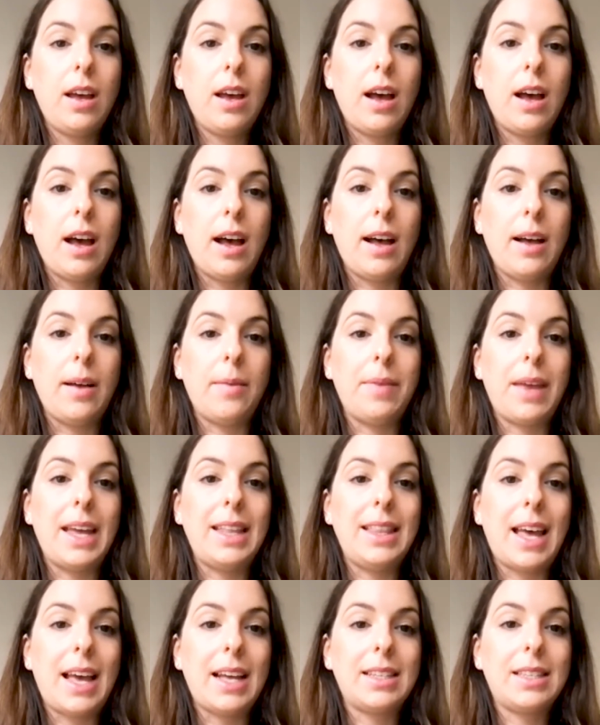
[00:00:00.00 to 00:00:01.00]

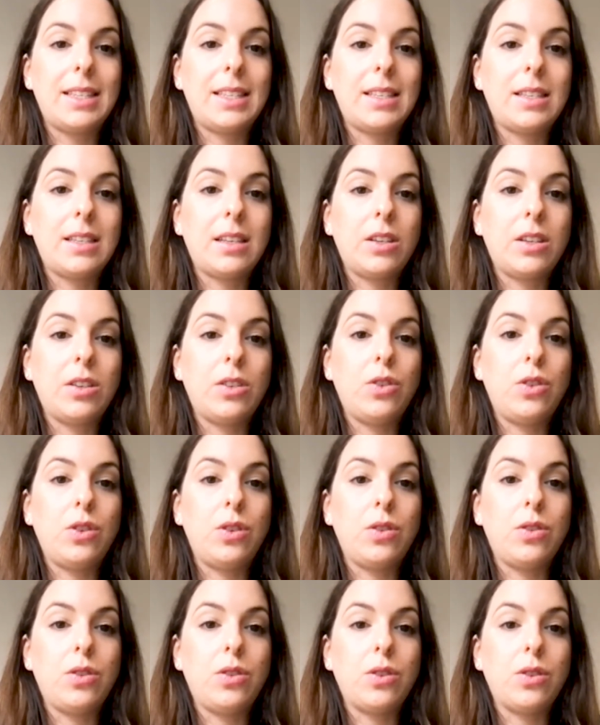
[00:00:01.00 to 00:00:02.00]
And that's due
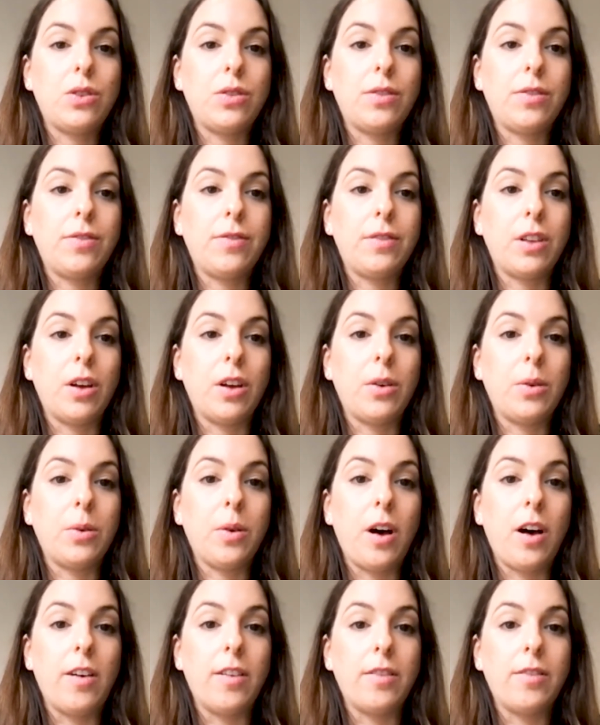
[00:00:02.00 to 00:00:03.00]
to flow
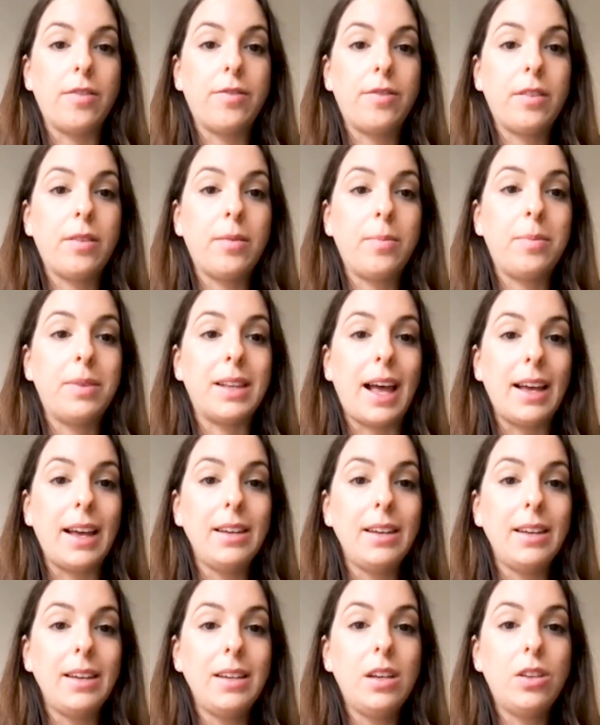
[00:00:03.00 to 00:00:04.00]
of
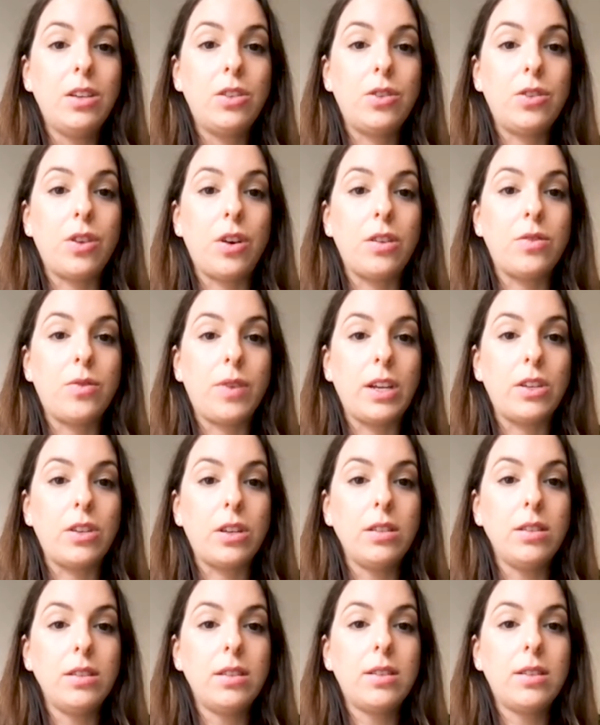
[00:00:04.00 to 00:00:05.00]
blood to those regions.